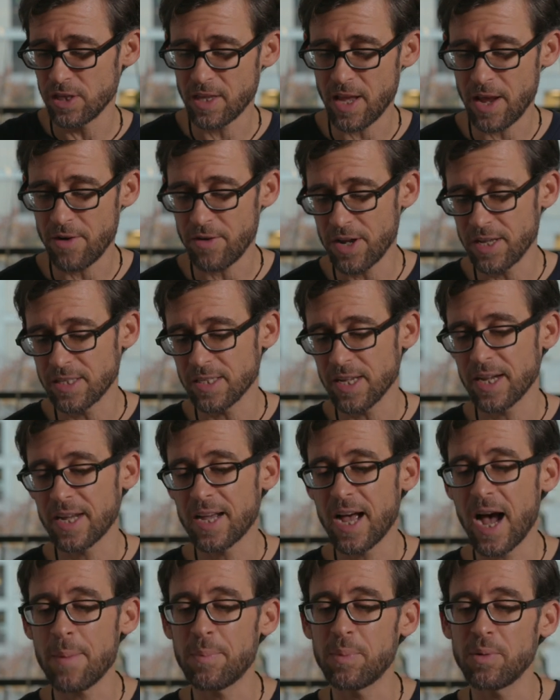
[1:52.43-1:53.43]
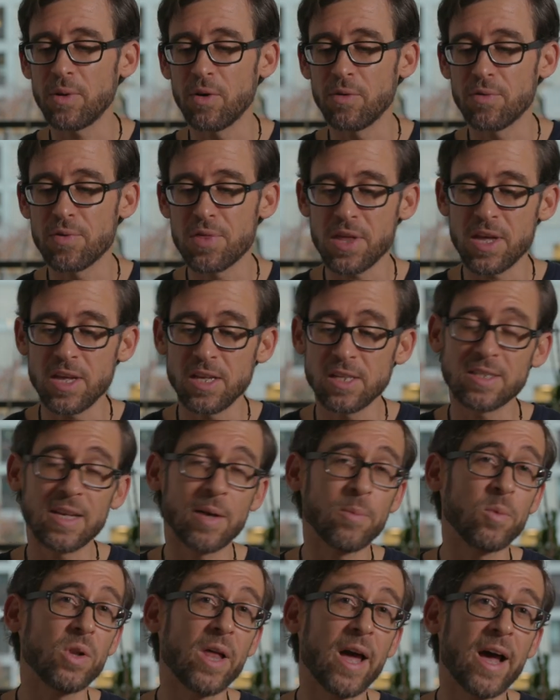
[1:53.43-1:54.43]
there is a couple of things that will